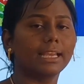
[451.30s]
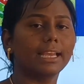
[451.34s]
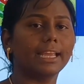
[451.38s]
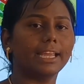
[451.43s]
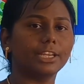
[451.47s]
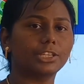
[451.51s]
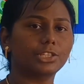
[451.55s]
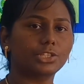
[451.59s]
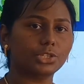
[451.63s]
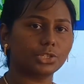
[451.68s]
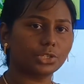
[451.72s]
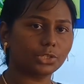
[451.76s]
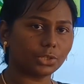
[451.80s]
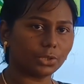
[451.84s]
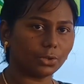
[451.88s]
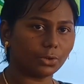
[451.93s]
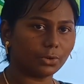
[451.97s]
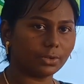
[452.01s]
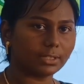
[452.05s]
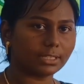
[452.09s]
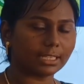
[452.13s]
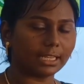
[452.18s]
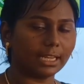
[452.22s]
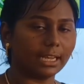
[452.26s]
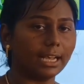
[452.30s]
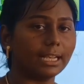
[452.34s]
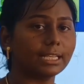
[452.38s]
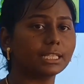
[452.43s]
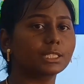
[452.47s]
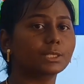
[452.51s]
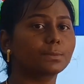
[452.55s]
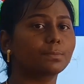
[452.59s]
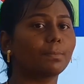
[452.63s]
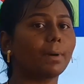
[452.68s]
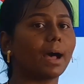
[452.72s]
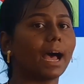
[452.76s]
It shows
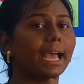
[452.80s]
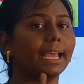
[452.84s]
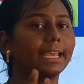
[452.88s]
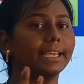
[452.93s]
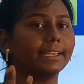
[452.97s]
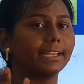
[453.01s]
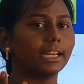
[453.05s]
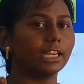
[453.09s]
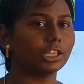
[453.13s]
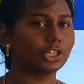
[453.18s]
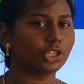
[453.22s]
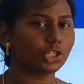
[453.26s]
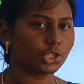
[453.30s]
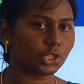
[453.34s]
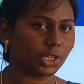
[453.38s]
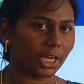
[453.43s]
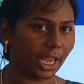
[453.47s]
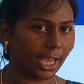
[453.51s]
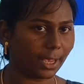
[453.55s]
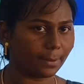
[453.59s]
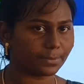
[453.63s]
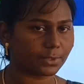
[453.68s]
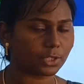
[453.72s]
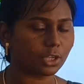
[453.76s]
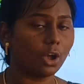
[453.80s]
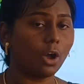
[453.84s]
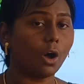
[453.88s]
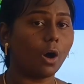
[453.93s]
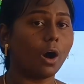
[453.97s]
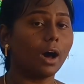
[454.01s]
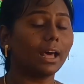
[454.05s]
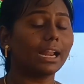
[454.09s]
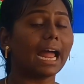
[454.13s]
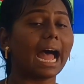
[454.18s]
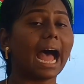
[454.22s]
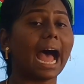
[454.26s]
a spiral shapes
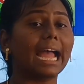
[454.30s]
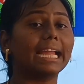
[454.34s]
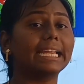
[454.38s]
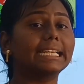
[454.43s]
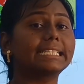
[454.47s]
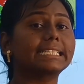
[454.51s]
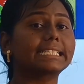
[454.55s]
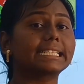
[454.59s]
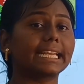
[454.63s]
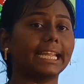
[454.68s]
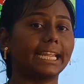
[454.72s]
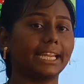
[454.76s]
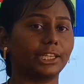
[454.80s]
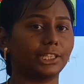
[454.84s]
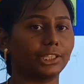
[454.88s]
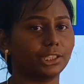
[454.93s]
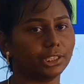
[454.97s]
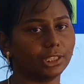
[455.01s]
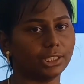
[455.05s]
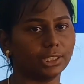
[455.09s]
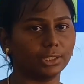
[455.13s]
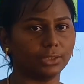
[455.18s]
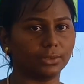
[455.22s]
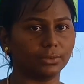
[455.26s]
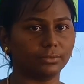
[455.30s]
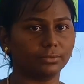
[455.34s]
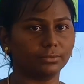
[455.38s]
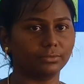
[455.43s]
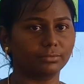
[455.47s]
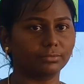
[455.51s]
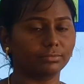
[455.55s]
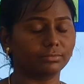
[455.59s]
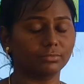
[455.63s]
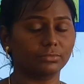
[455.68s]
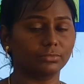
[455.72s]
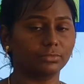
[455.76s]
or iterative.
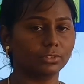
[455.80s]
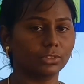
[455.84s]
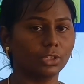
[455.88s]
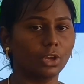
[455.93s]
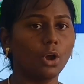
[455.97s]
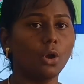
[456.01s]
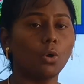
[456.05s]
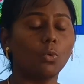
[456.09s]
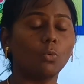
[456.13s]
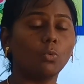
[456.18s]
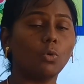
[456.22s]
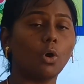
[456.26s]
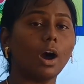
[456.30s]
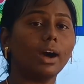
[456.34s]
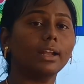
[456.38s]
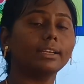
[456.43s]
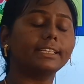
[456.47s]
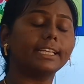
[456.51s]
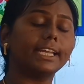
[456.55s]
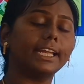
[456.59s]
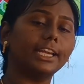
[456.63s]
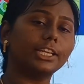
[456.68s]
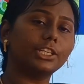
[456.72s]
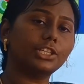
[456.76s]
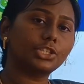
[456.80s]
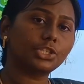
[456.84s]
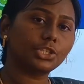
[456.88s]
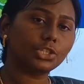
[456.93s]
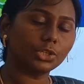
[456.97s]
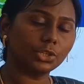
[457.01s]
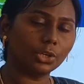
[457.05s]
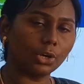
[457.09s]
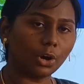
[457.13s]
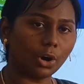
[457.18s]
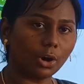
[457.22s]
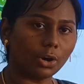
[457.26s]
What it
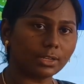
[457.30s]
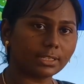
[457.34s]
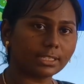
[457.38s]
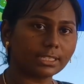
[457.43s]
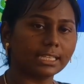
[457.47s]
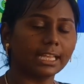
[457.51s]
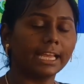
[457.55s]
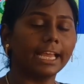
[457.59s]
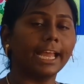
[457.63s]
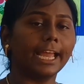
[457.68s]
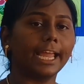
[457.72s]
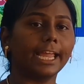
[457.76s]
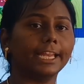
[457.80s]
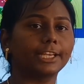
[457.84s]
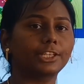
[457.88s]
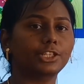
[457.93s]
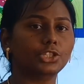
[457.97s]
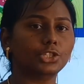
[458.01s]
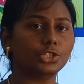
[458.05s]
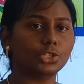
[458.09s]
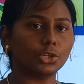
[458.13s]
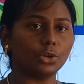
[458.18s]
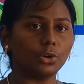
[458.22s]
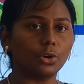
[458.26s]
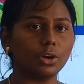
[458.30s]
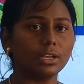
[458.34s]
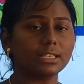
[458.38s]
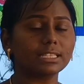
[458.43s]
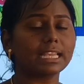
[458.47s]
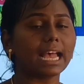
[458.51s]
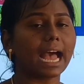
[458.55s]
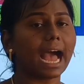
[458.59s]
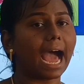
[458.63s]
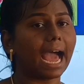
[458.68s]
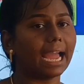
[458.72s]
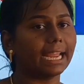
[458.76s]
shows? It shows
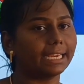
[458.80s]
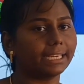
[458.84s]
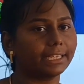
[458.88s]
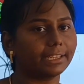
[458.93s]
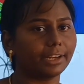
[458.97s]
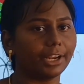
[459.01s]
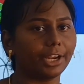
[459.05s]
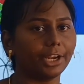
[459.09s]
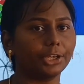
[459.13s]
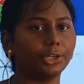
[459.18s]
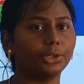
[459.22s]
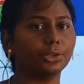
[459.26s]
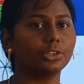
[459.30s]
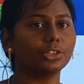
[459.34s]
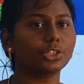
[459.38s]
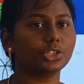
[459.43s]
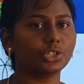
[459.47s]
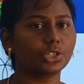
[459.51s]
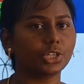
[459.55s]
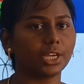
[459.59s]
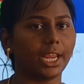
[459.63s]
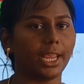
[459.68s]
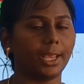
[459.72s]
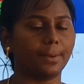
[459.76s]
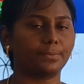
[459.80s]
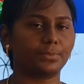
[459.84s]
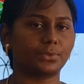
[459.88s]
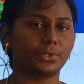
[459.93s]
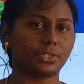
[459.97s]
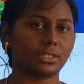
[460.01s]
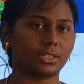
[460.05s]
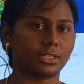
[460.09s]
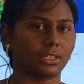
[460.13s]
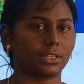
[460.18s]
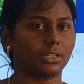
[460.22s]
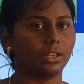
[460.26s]
iterative
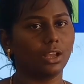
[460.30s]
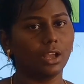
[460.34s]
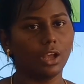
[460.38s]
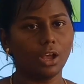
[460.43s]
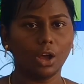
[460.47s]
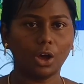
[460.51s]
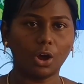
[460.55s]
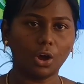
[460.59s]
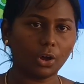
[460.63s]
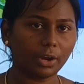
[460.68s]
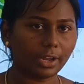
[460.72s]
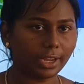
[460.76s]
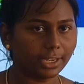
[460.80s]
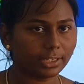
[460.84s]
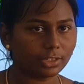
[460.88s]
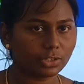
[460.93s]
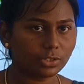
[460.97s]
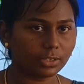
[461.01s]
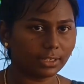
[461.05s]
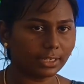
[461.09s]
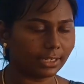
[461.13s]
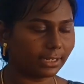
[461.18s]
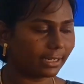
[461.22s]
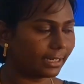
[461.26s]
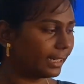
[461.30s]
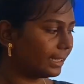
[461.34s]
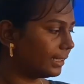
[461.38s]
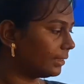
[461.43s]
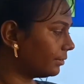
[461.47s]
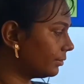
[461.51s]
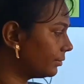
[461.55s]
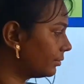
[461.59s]
shapes. Okay children?